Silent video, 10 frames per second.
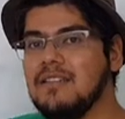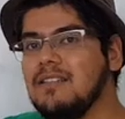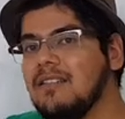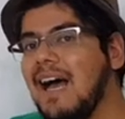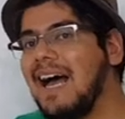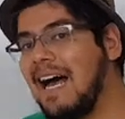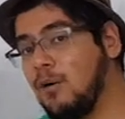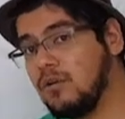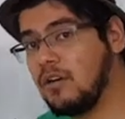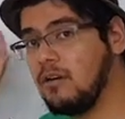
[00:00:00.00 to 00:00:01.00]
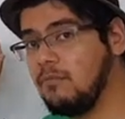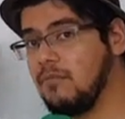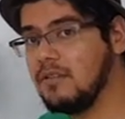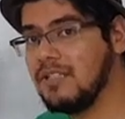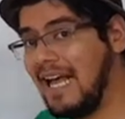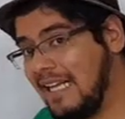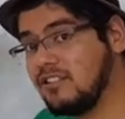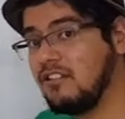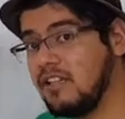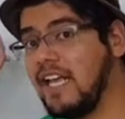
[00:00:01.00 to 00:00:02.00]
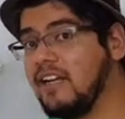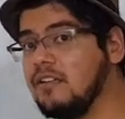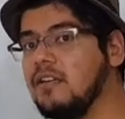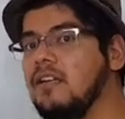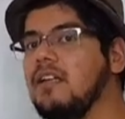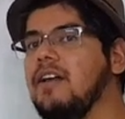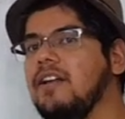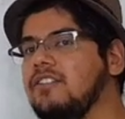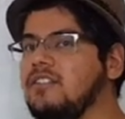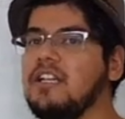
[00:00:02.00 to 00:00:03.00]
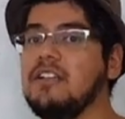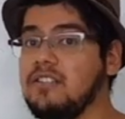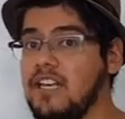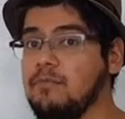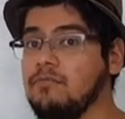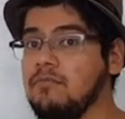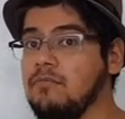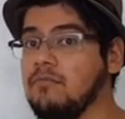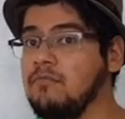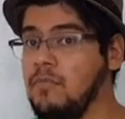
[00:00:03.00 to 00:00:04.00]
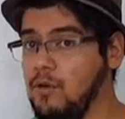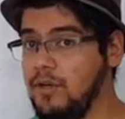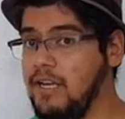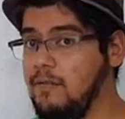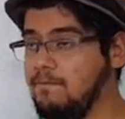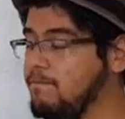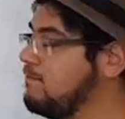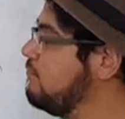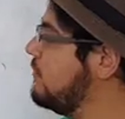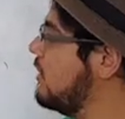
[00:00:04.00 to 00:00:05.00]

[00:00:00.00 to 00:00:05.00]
The outcome, the answer at the end, still the same, okay?